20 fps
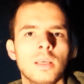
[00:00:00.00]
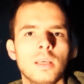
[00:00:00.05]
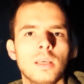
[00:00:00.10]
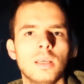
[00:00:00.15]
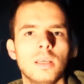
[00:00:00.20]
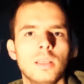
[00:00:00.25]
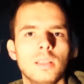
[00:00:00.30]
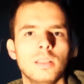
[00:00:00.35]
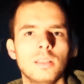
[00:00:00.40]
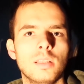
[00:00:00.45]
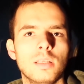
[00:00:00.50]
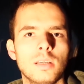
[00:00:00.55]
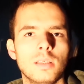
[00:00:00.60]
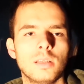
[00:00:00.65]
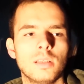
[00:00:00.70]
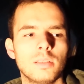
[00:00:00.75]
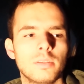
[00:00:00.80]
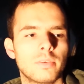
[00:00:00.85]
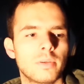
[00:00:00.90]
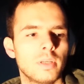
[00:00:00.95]
and
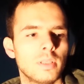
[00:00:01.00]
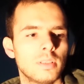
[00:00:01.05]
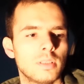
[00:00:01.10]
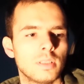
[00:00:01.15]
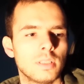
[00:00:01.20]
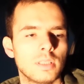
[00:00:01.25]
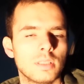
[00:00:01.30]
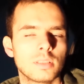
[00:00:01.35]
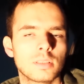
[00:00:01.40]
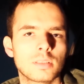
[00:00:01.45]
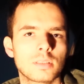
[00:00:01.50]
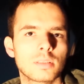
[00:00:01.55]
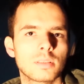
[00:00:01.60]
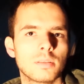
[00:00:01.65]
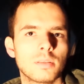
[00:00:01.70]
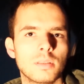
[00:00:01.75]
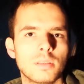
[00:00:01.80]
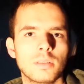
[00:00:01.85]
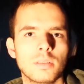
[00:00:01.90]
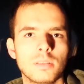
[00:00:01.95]
threatenings
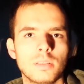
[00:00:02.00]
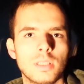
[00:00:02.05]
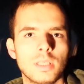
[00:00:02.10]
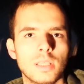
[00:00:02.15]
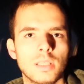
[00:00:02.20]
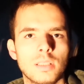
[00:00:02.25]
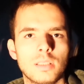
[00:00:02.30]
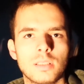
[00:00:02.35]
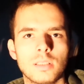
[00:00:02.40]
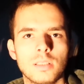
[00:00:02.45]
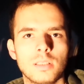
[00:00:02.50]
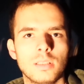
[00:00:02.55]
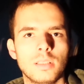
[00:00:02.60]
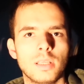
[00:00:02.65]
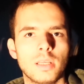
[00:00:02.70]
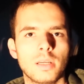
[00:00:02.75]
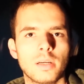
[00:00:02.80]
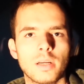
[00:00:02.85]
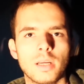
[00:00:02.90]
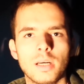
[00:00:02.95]
that
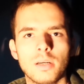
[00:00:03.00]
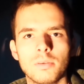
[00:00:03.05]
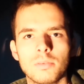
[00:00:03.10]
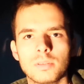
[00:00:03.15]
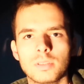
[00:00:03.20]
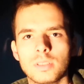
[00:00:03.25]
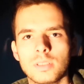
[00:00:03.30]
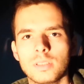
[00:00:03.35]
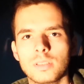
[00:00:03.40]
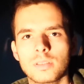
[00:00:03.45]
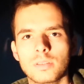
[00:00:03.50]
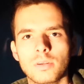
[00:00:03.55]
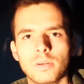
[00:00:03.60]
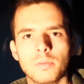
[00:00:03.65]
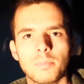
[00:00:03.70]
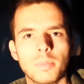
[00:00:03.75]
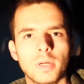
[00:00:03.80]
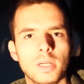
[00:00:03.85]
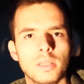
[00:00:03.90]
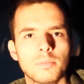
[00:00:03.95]
their houses
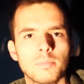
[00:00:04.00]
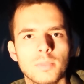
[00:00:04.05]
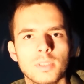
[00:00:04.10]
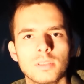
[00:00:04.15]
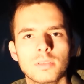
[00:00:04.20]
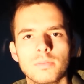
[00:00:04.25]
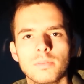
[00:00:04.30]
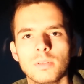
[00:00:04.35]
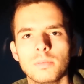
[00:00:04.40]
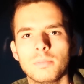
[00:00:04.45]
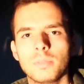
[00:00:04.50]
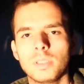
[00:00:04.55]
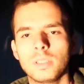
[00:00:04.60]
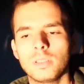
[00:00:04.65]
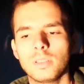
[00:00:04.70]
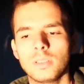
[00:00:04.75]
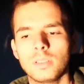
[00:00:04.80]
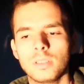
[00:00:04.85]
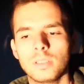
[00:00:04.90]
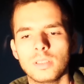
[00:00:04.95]
or apartments will
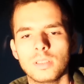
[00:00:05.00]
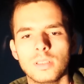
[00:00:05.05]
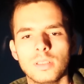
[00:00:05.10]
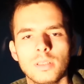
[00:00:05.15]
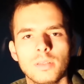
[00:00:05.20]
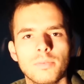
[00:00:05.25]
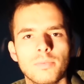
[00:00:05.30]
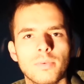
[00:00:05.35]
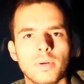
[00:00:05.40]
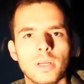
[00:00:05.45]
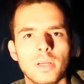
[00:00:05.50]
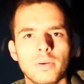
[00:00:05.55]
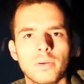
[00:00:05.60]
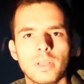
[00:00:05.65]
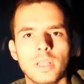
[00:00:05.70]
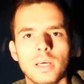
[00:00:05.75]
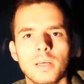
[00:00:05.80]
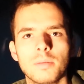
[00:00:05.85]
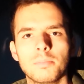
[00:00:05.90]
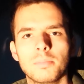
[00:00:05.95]
be
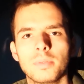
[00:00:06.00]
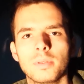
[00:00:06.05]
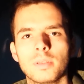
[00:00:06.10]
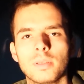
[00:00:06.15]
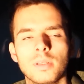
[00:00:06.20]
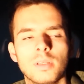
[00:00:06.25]
fired up.